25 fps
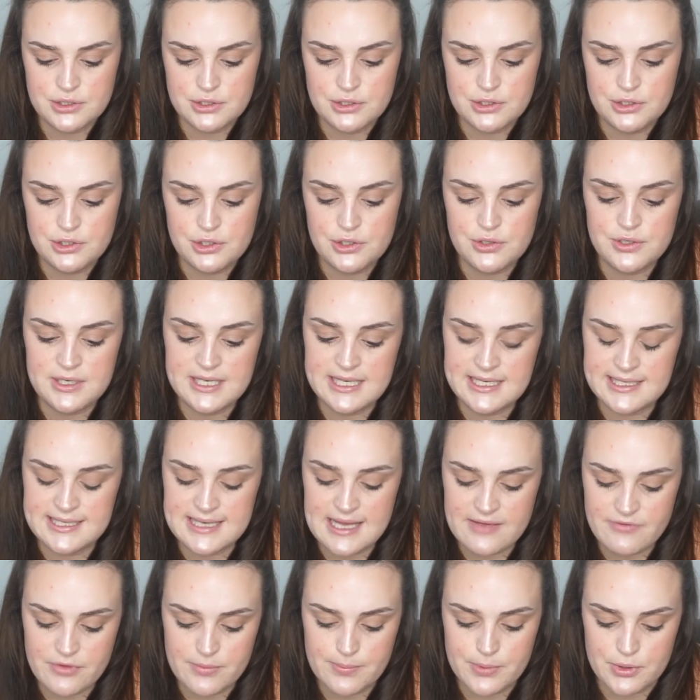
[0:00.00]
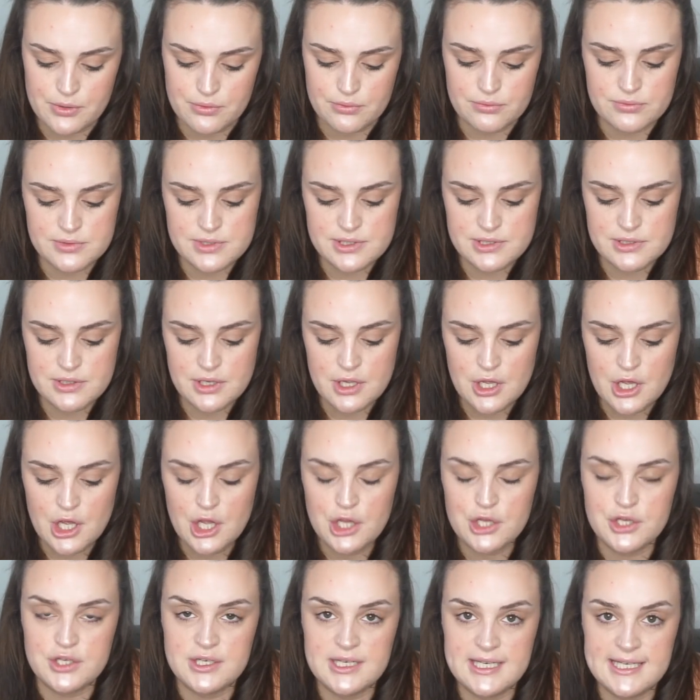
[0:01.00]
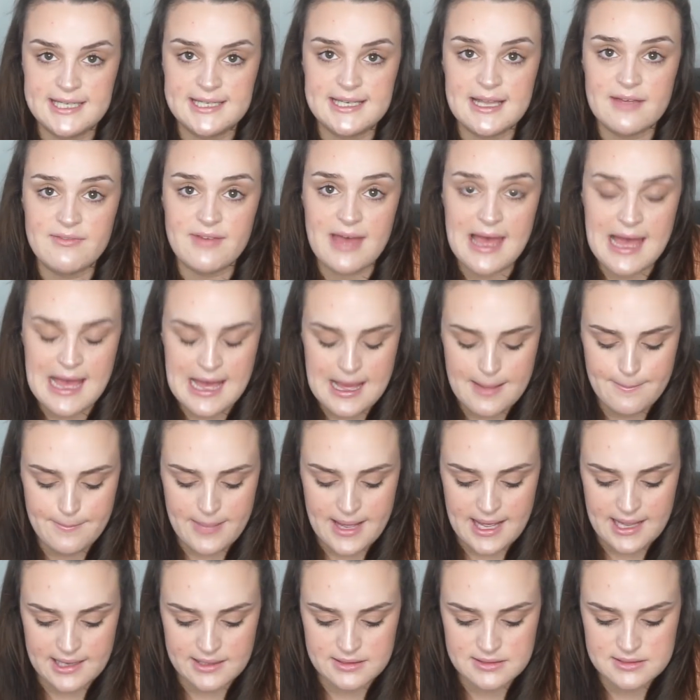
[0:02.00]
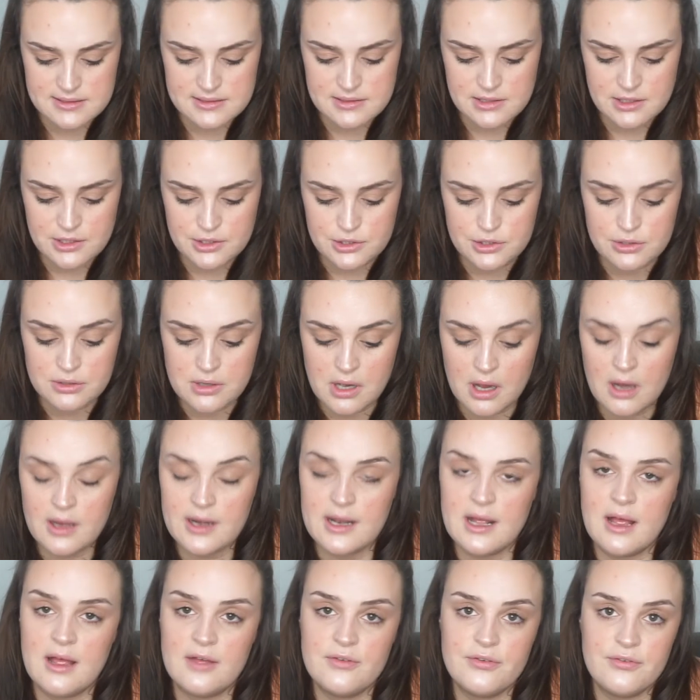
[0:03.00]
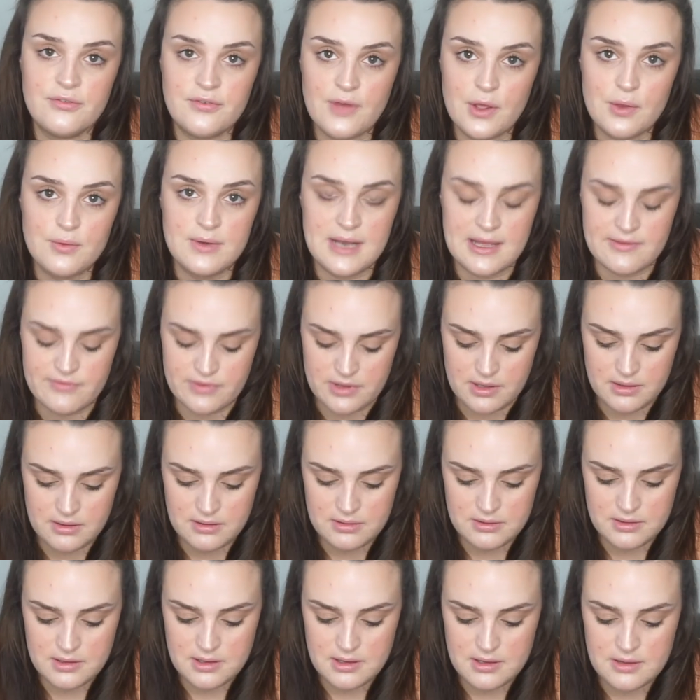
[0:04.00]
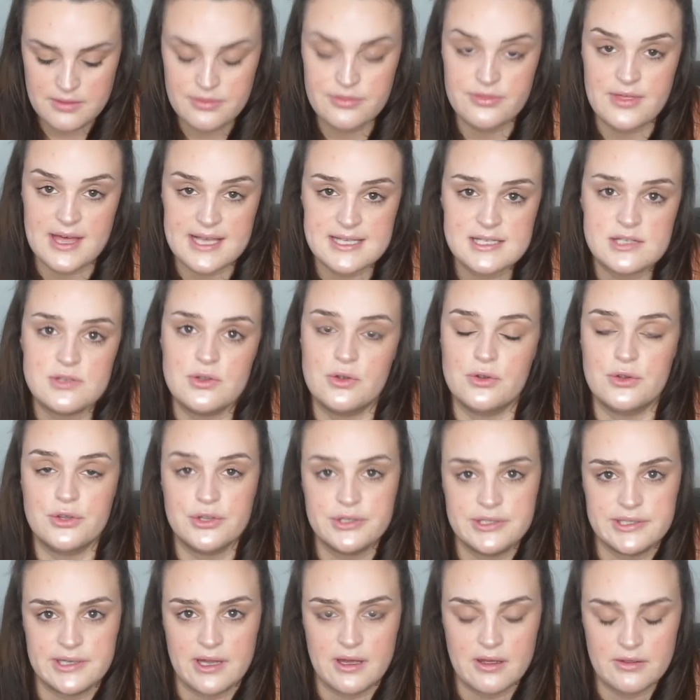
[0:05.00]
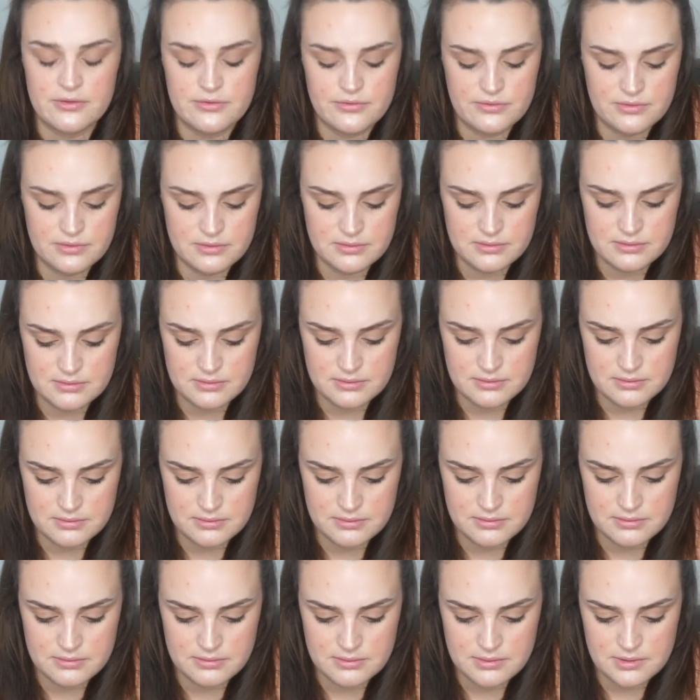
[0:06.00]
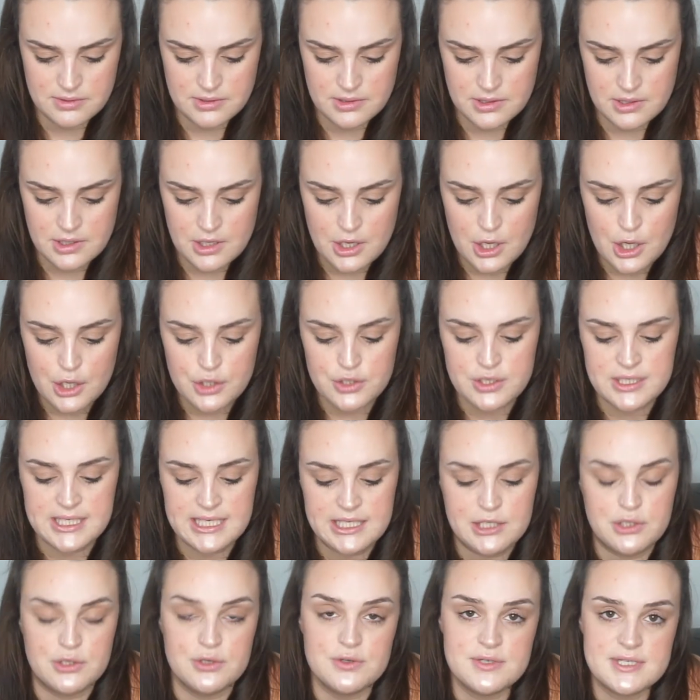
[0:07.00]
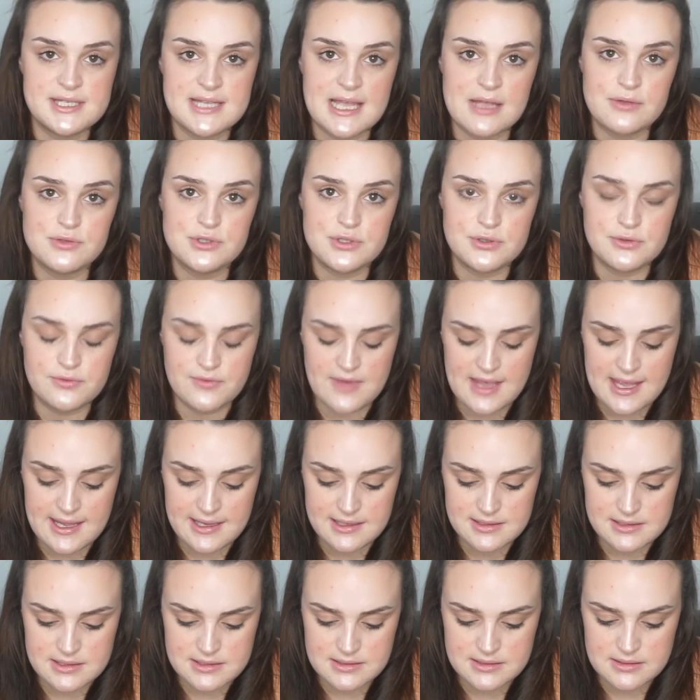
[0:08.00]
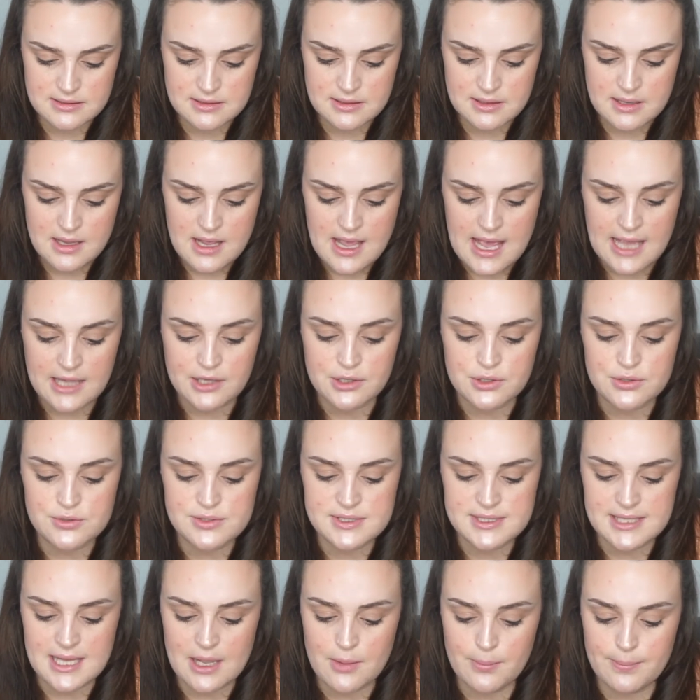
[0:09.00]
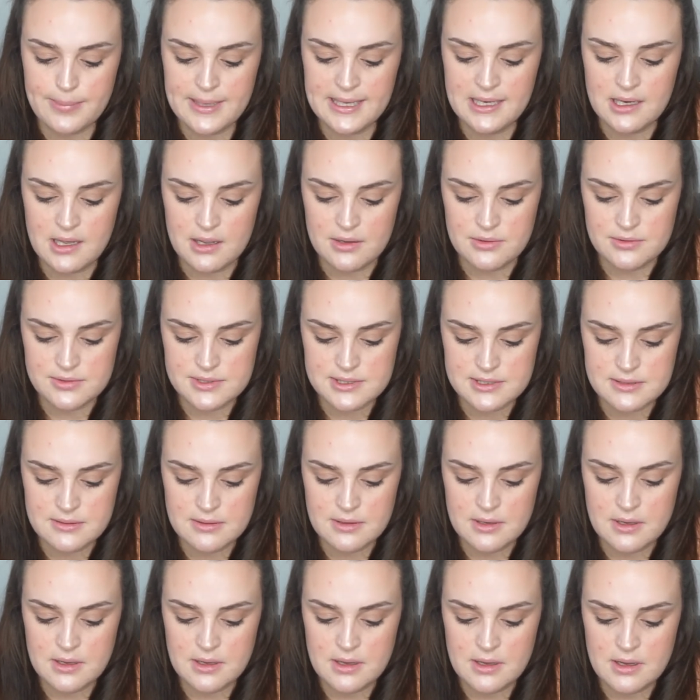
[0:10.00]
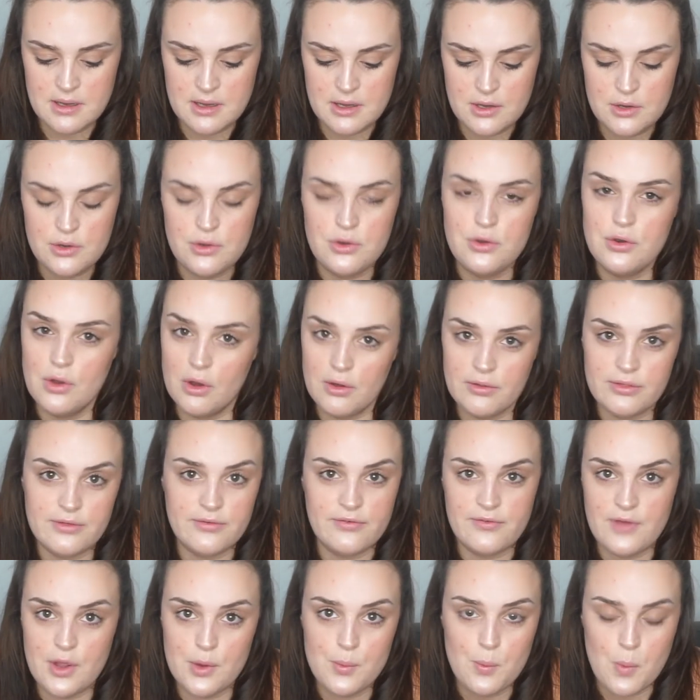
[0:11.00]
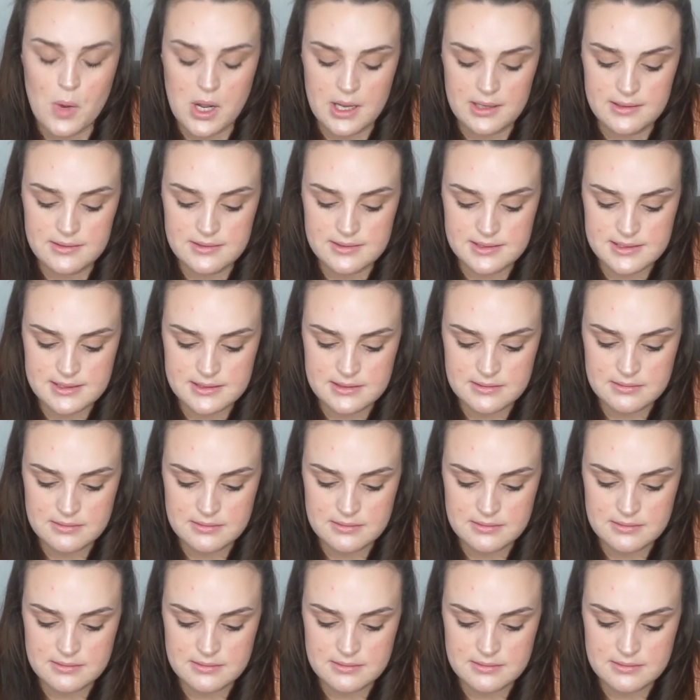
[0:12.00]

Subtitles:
you need leather boots, you need leather handbags, you can't have faux leather, that's not good enough. You need goose down duvets and goose down pillows, not the foam ones.